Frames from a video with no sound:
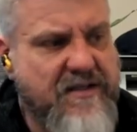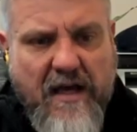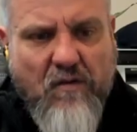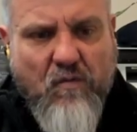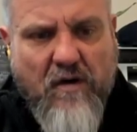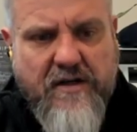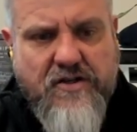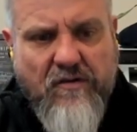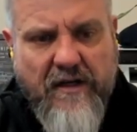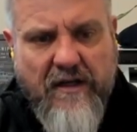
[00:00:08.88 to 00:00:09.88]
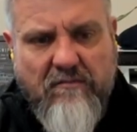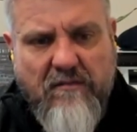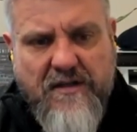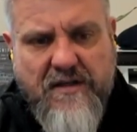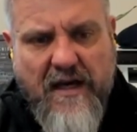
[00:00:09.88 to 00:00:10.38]
in one joint
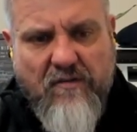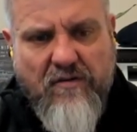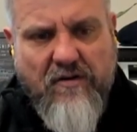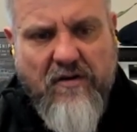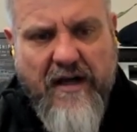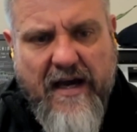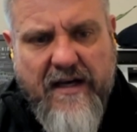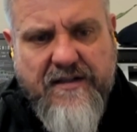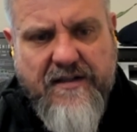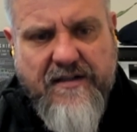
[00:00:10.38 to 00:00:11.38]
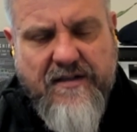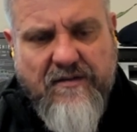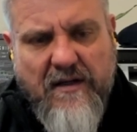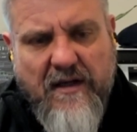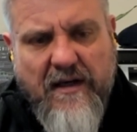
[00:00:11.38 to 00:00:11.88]
it's got a rotary axis,
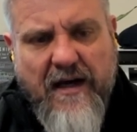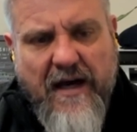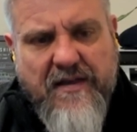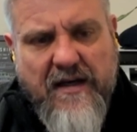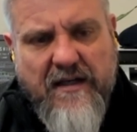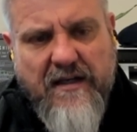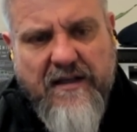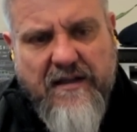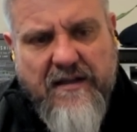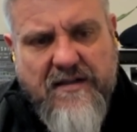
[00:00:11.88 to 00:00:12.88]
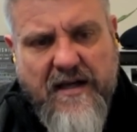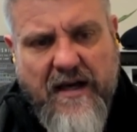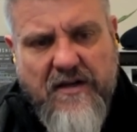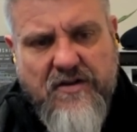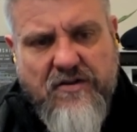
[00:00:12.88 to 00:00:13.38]
and then in the
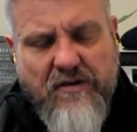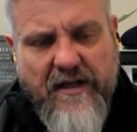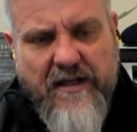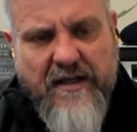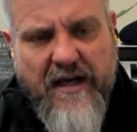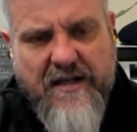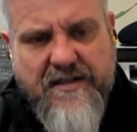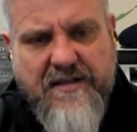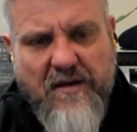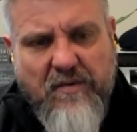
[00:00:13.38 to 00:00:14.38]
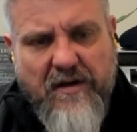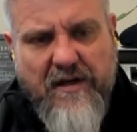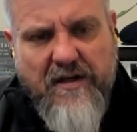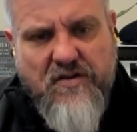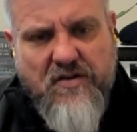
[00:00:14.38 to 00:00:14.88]
second joint it has the ability
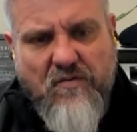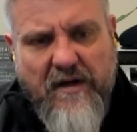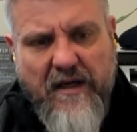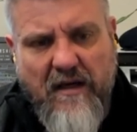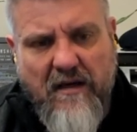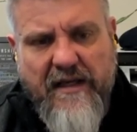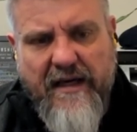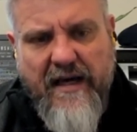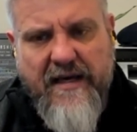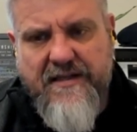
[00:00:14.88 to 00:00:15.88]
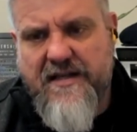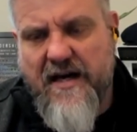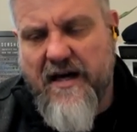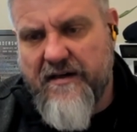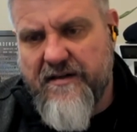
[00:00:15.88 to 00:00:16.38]
to swing like a
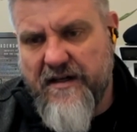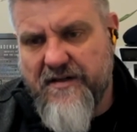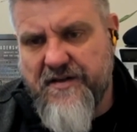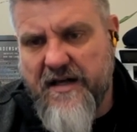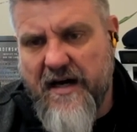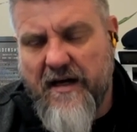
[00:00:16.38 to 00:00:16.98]
headstock-tailstock.